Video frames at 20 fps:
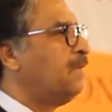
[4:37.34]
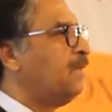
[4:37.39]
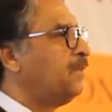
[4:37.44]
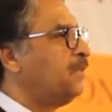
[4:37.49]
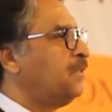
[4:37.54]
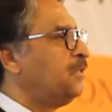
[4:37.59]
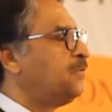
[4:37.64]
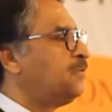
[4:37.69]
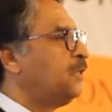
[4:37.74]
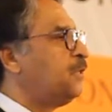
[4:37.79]

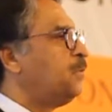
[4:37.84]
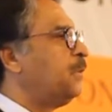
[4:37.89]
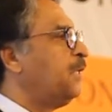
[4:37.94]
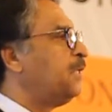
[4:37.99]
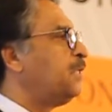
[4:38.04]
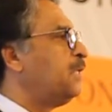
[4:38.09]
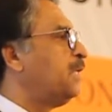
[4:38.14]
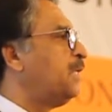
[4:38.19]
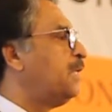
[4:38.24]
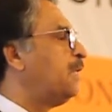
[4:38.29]

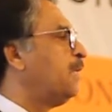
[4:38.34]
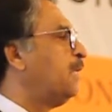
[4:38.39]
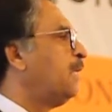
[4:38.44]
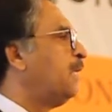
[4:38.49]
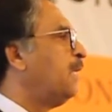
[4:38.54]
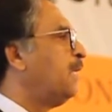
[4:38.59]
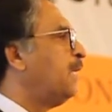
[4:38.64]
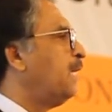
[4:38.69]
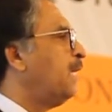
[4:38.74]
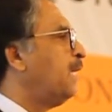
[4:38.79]
situated
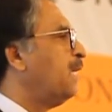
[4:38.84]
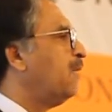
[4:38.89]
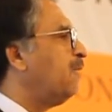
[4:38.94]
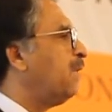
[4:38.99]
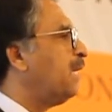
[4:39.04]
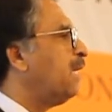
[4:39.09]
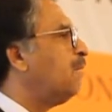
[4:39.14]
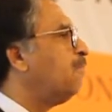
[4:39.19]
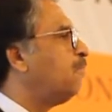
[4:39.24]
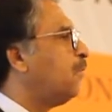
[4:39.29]
in a
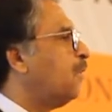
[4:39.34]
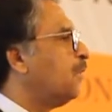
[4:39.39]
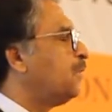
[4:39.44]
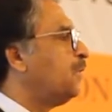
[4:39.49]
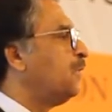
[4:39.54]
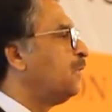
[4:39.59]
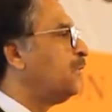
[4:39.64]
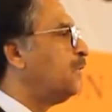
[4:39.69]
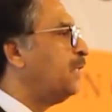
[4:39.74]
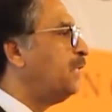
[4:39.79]
very
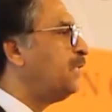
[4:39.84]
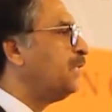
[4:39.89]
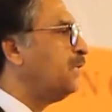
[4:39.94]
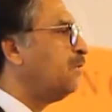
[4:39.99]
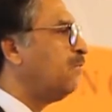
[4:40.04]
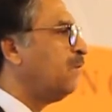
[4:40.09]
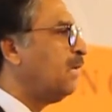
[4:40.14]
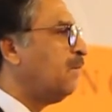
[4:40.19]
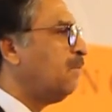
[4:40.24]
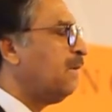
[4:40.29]
important
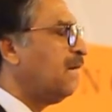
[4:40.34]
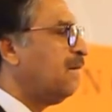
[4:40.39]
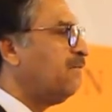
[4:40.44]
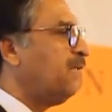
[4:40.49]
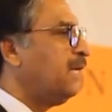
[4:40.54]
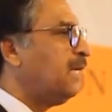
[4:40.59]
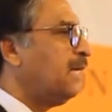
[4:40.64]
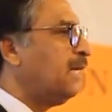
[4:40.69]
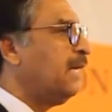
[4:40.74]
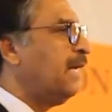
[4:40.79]
region whereby
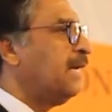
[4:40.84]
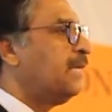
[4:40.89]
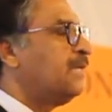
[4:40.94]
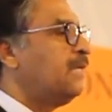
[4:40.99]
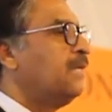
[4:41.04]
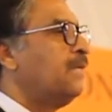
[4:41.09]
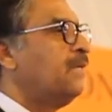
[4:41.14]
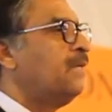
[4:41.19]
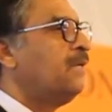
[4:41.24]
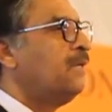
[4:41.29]
we
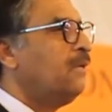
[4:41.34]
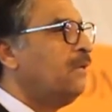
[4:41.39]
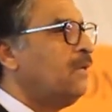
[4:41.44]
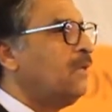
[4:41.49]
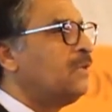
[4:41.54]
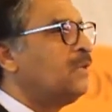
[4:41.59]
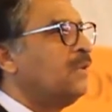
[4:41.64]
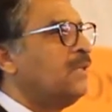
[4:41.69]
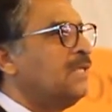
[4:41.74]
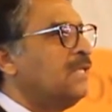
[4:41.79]
connect
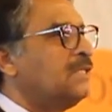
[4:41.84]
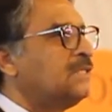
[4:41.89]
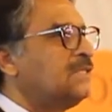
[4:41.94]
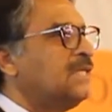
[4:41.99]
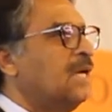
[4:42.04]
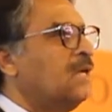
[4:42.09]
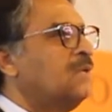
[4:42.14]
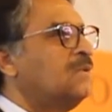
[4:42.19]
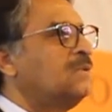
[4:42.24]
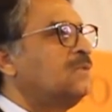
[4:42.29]
not only
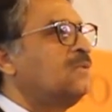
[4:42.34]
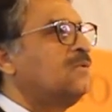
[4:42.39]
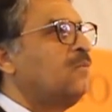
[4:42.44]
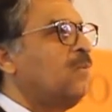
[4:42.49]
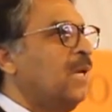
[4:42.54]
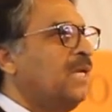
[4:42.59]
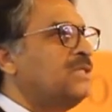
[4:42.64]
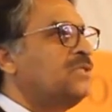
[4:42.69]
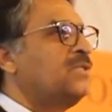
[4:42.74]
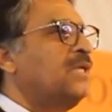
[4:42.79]
South,
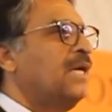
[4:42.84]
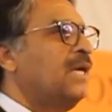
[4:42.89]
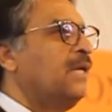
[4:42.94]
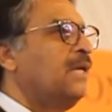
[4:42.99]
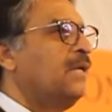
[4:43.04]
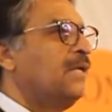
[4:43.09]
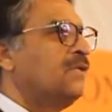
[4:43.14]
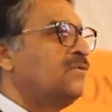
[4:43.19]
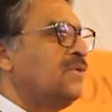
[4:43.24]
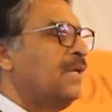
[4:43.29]
West,
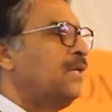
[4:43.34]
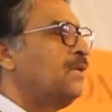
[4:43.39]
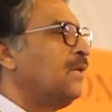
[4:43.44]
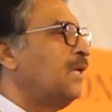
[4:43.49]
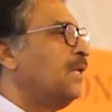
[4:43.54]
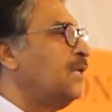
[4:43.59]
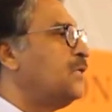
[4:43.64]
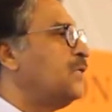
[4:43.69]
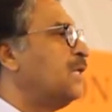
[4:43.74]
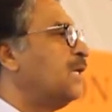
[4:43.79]
and
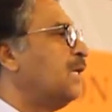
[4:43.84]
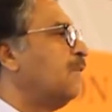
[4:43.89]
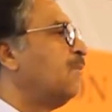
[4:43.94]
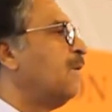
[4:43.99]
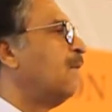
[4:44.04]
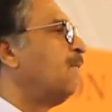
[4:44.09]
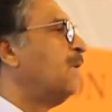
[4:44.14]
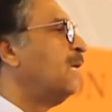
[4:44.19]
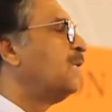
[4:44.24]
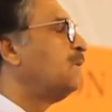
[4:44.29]
Central Asian
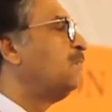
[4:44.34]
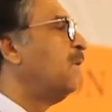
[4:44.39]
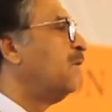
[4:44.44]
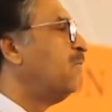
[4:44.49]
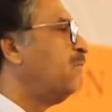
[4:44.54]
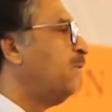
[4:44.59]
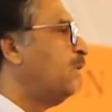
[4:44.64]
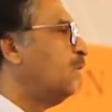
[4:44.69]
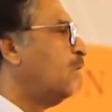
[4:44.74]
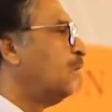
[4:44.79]
republics,
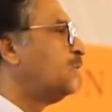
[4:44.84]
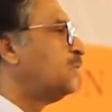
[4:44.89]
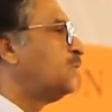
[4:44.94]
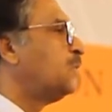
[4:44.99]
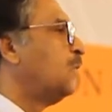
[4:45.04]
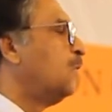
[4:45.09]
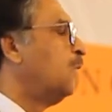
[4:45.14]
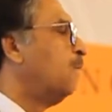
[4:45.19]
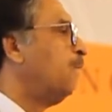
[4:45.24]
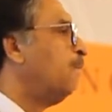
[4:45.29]
but we
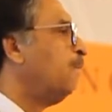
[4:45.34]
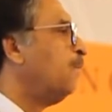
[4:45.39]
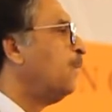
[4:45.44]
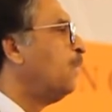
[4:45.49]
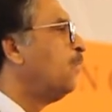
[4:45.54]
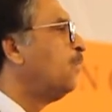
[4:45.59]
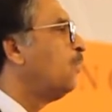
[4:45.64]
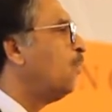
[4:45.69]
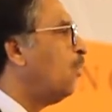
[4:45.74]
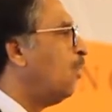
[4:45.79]
also
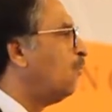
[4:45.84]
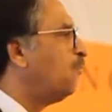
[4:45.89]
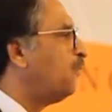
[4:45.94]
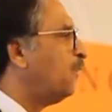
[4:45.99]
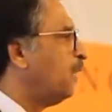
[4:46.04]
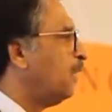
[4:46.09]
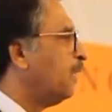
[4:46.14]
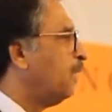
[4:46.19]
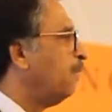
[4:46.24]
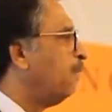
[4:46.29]

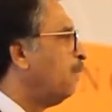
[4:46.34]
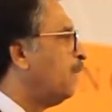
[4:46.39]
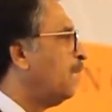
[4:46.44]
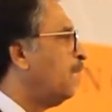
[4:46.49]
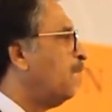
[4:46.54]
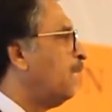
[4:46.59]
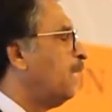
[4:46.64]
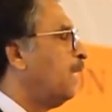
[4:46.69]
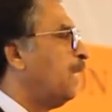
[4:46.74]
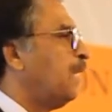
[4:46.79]
offer
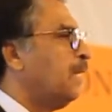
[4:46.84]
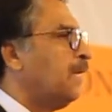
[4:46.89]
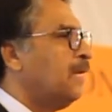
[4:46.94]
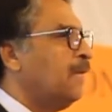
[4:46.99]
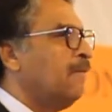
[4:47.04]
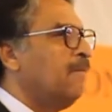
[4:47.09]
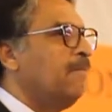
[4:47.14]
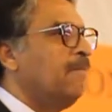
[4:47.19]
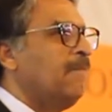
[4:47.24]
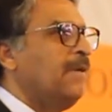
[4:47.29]

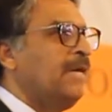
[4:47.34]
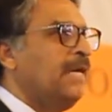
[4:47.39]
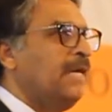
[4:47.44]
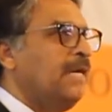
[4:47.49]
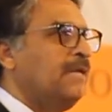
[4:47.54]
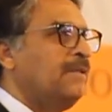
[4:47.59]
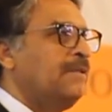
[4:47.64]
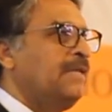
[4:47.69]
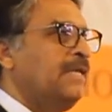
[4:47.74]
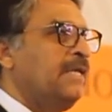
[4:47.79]

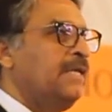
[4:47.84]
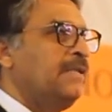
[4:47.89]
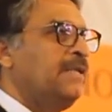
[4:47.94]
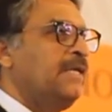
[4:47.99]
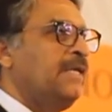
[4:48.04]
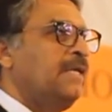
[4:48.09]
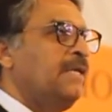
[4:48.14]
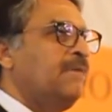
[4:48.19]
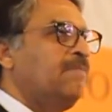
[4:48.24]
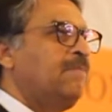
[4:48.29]

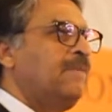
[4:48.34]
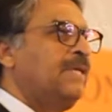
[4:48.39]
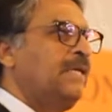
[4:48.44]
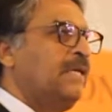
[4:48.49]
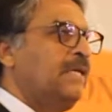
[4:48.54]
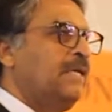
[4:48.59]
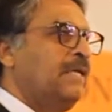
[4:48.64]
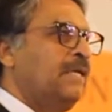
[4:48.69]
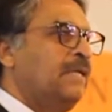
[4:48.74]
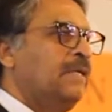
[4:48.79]

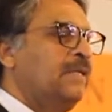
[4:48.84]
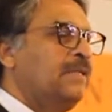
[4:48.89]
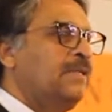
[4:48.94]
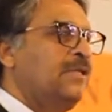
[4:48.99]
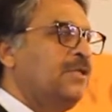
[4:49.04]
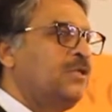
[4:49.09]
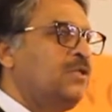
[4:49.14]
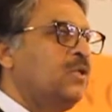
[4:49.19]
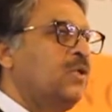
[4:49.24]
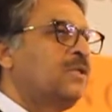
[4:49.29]

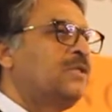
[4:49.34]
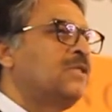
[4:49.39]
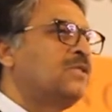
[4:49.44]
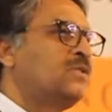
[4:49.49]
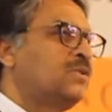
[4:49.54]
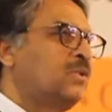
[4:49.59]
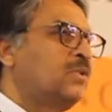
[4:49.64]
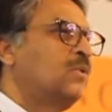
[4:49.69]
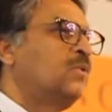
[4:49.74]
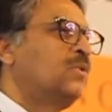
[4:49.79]
the
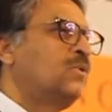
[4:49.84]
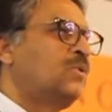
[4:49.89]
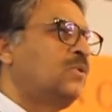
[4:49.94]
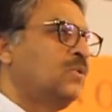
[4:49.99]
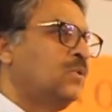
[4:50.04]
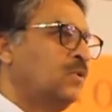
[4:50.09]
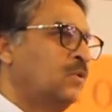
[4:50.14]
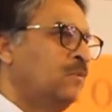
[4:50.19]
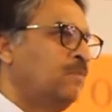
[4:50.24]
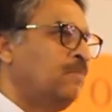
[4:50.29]
shortest route
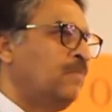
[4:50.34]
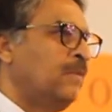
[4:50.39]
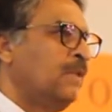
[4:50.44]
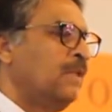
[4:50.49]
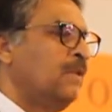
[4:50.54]
to